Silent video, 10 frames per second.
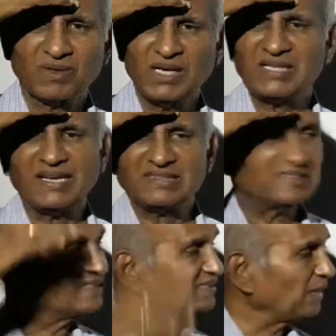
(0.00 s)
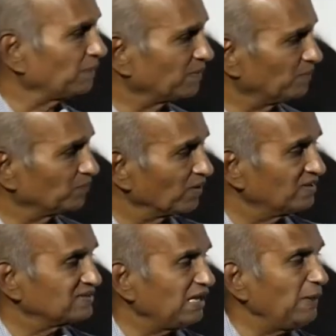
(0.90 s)
It gets disturbed.
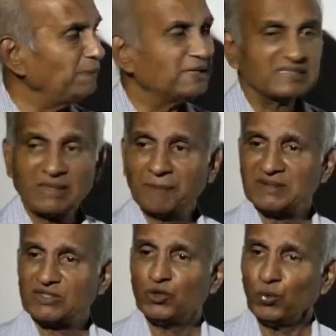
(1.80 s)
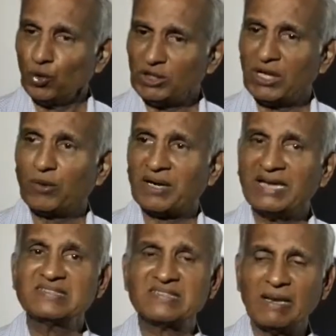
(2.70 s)
Sleep disturbance. You won't have
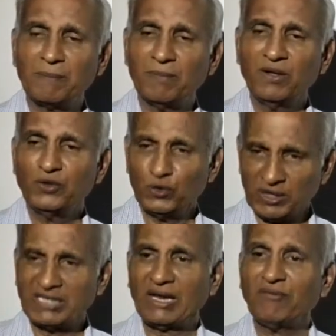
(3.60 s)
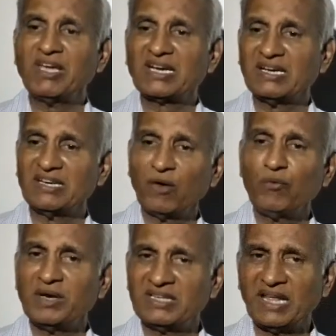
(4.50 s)
right sleep. You get awakened now
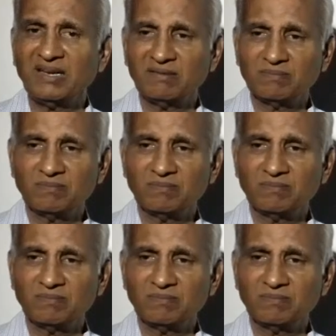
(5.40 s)
and then.